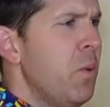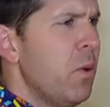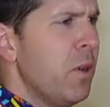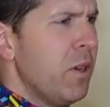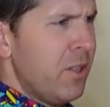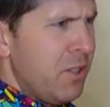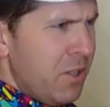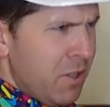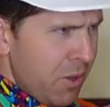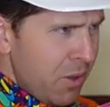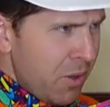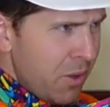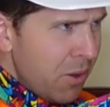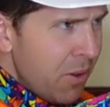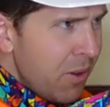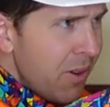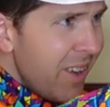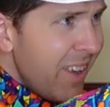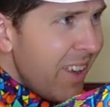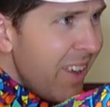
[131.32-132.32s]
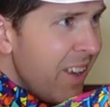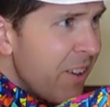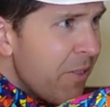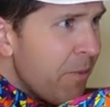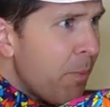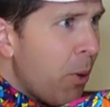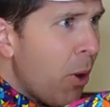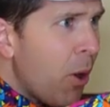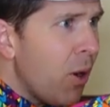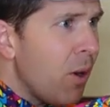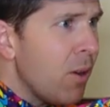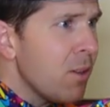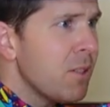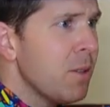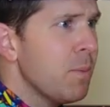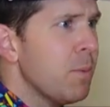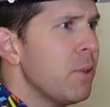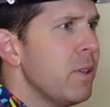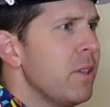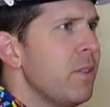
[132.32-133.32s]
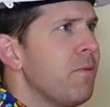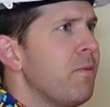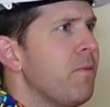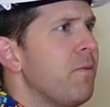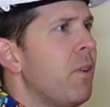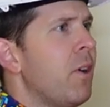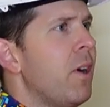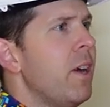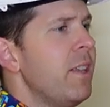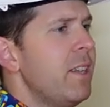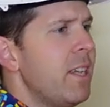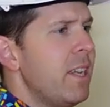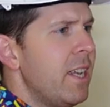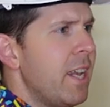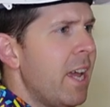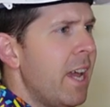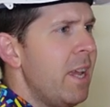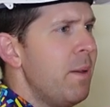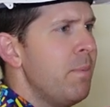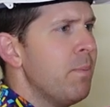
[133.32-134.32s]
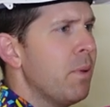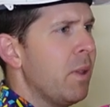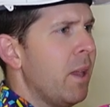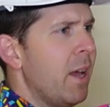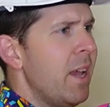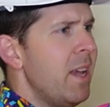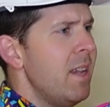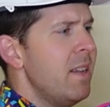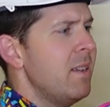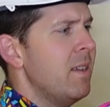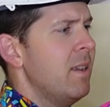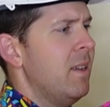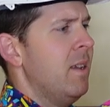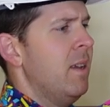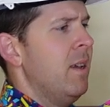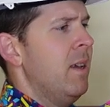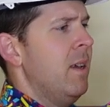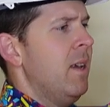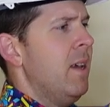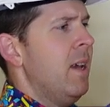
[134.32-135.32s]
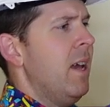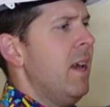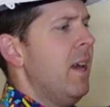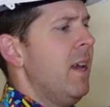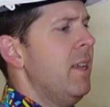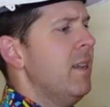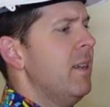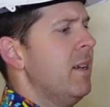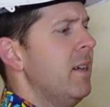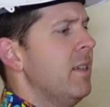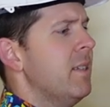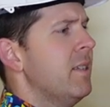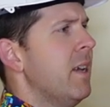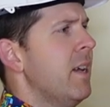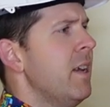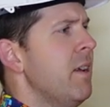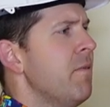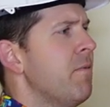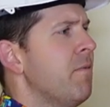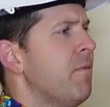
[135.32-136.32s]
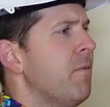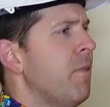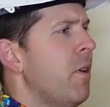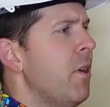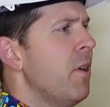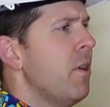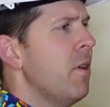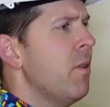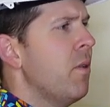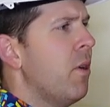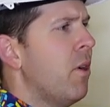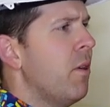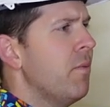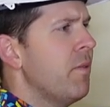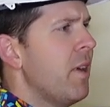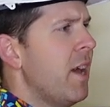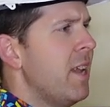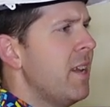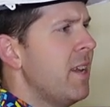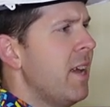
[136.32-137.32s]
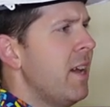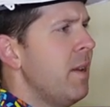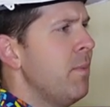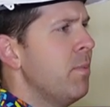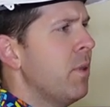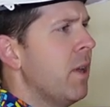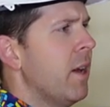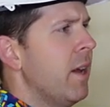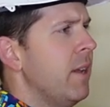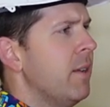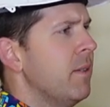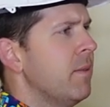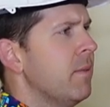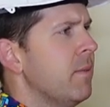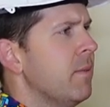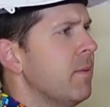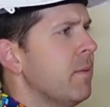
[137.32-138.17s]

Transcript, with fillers: you wanna do, if possible, is find the nameplate and uh, take a photo of that nameplate.